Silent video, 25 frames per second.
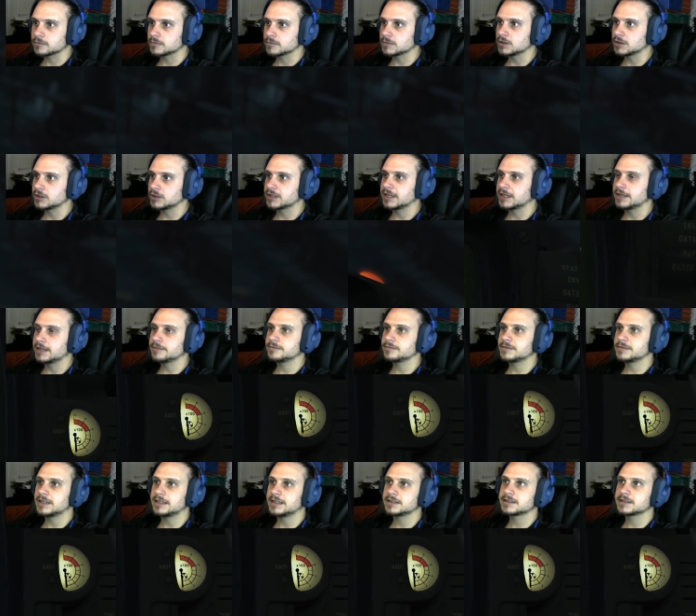Okay,
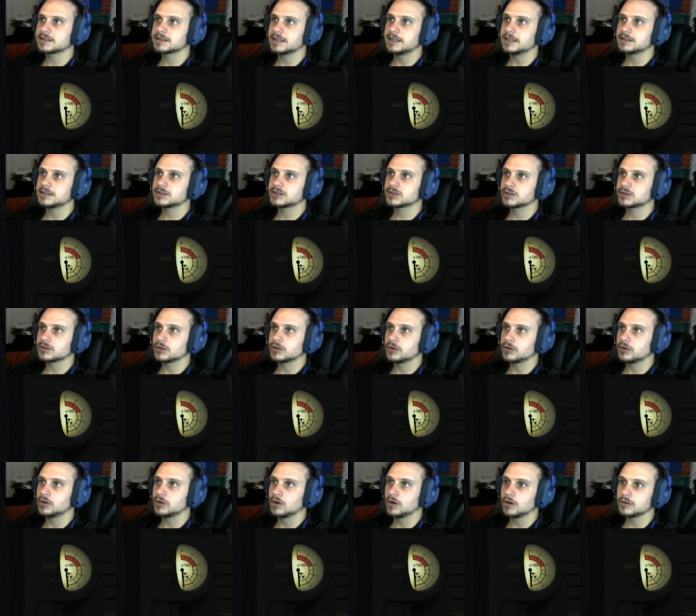let's let's
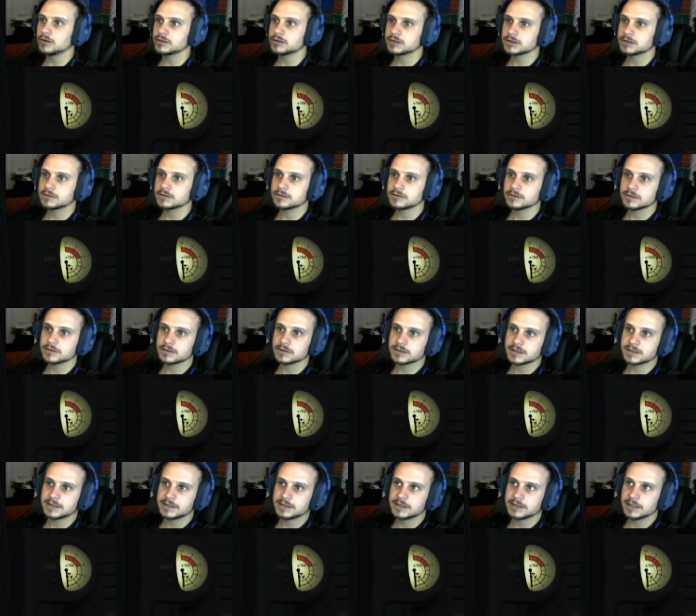not
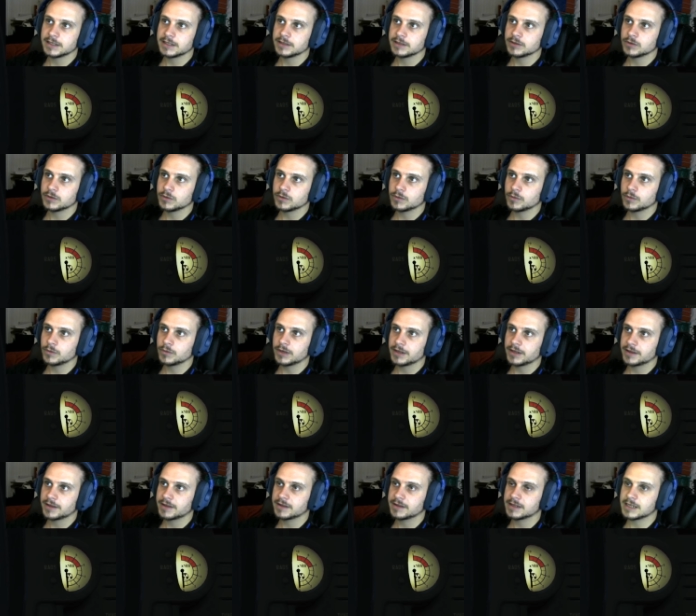deal
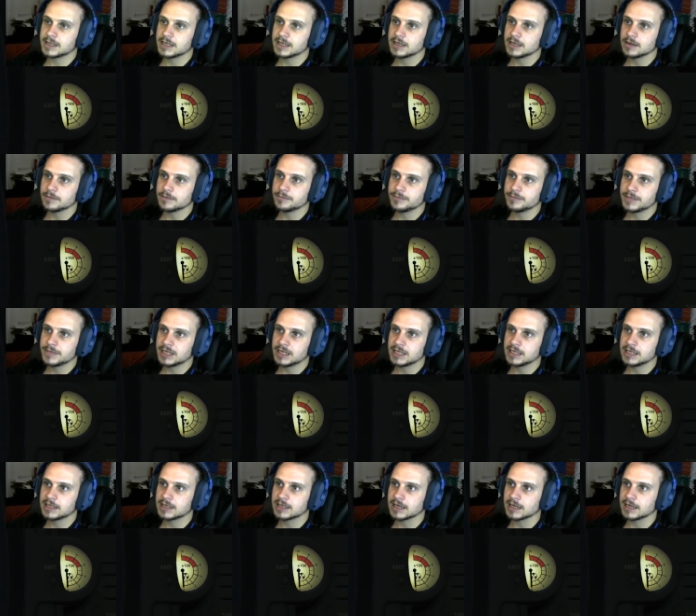with the
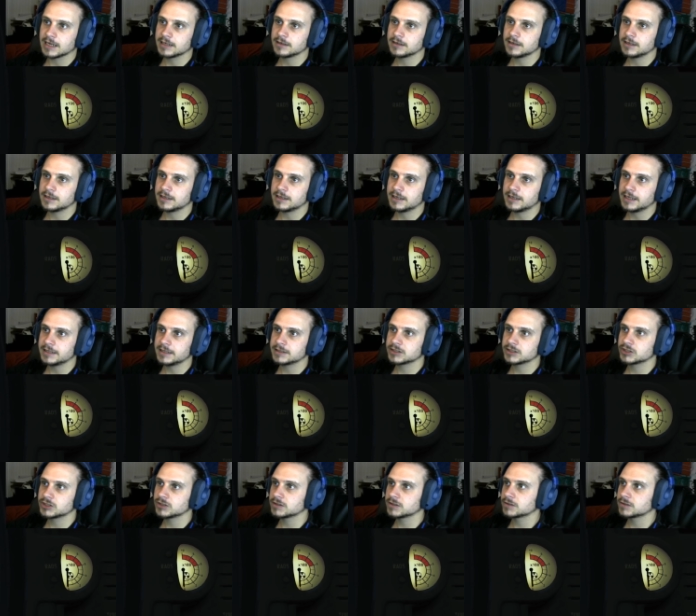minigun.
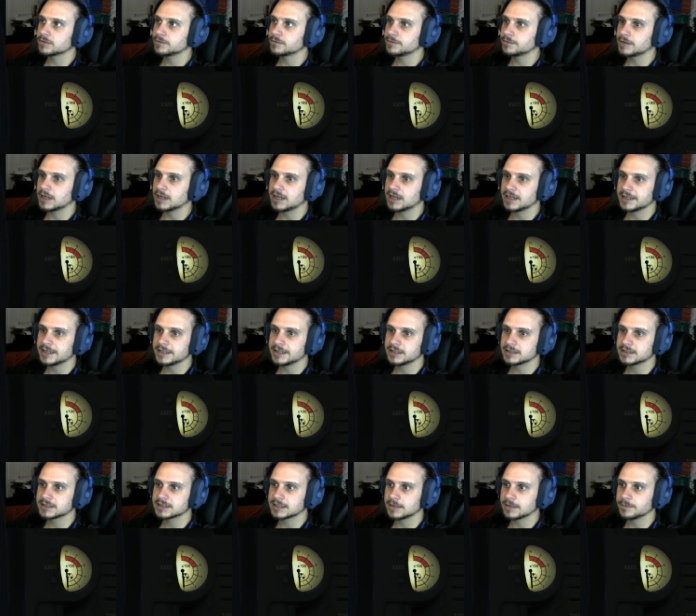Let's just
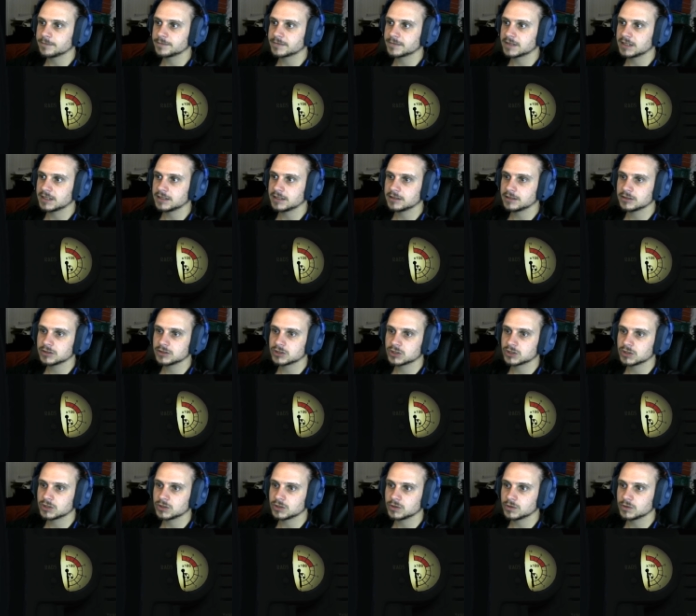find something
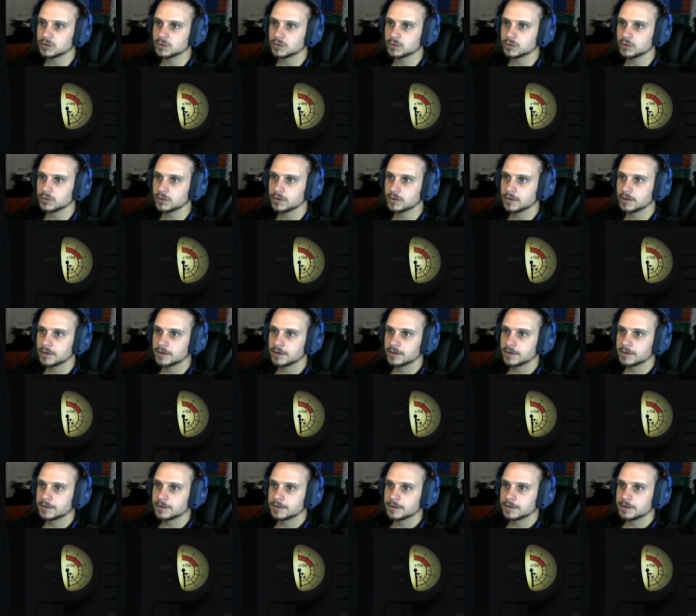to...
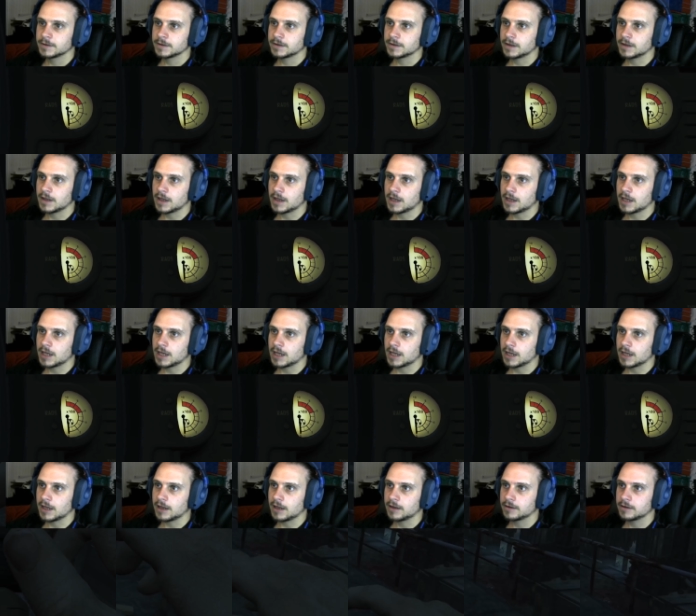
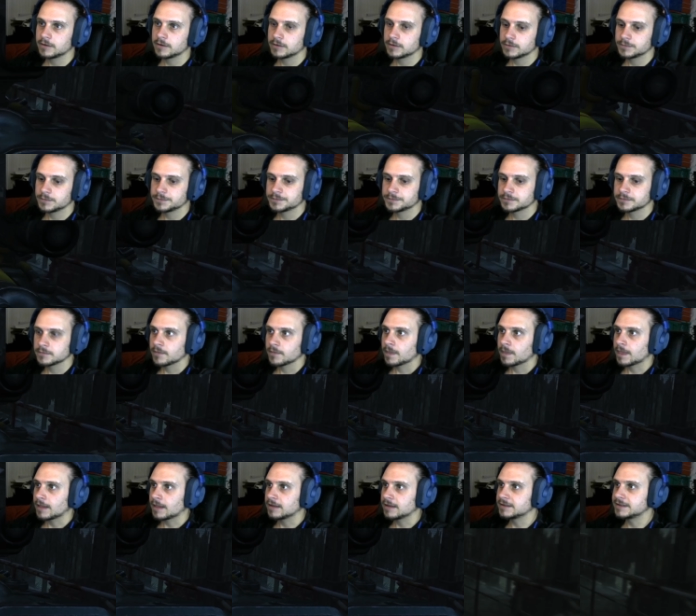Yeah.
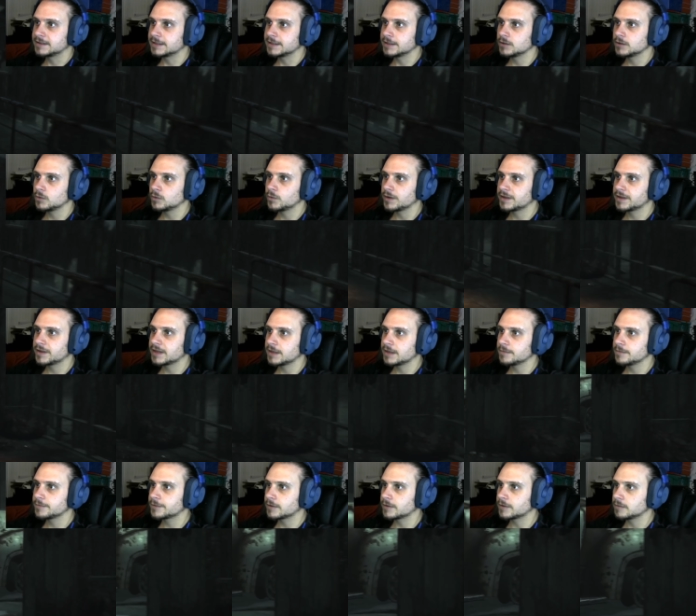Deal with
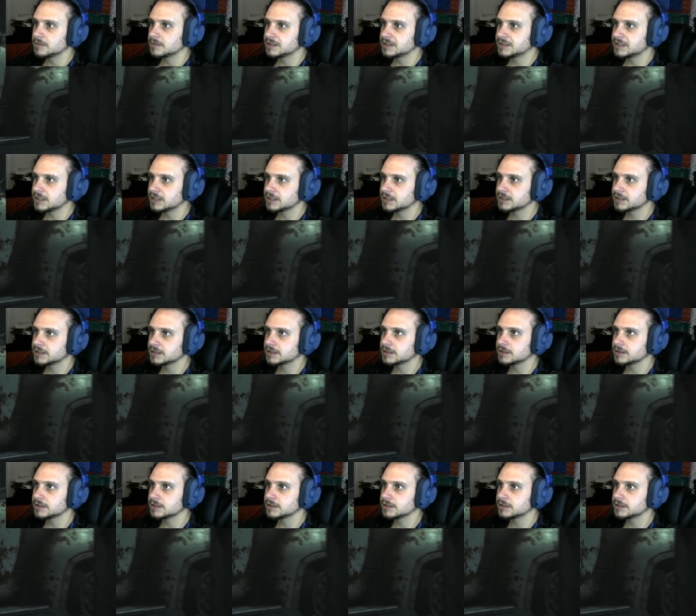him from a
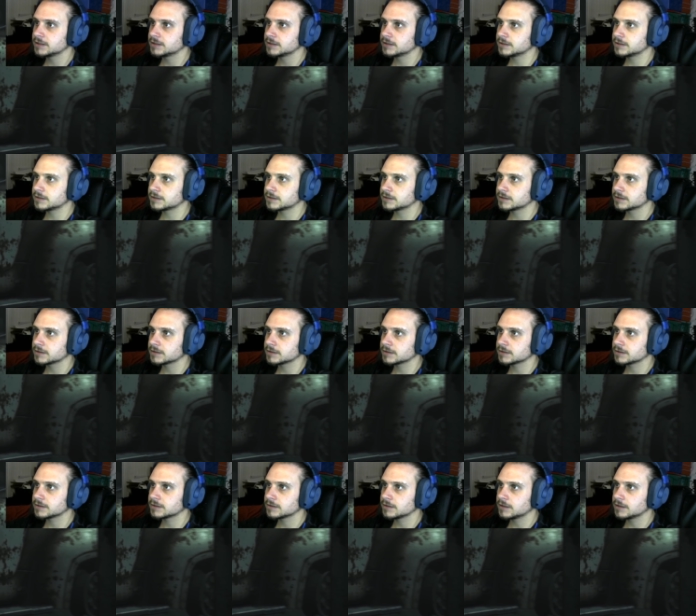distance.
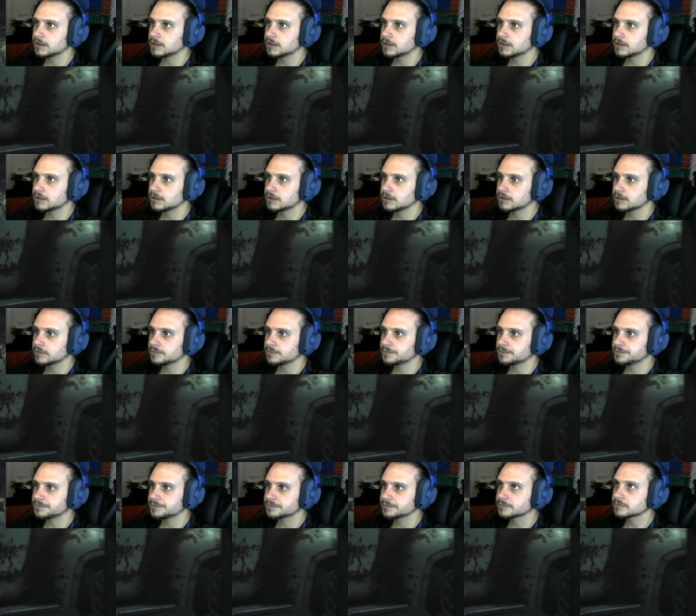Uh,
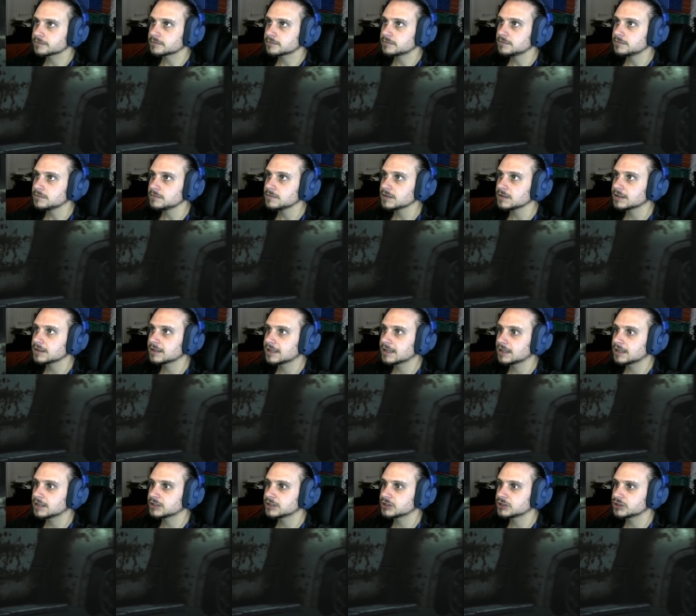
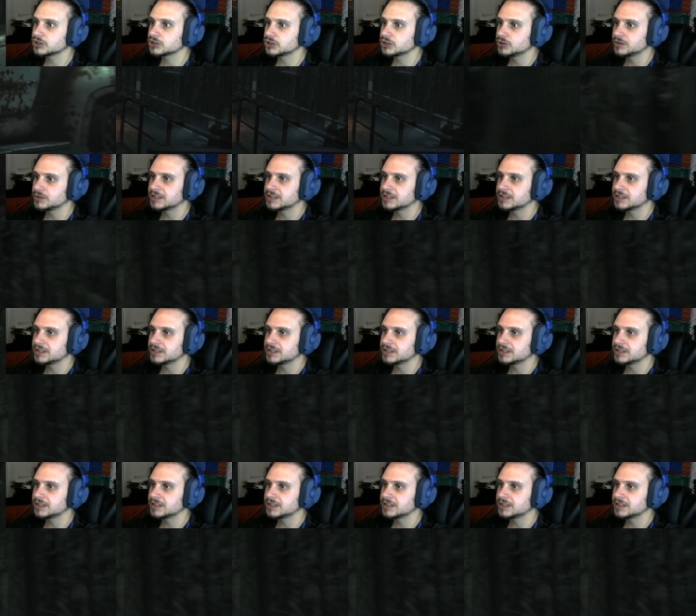come on, just shoot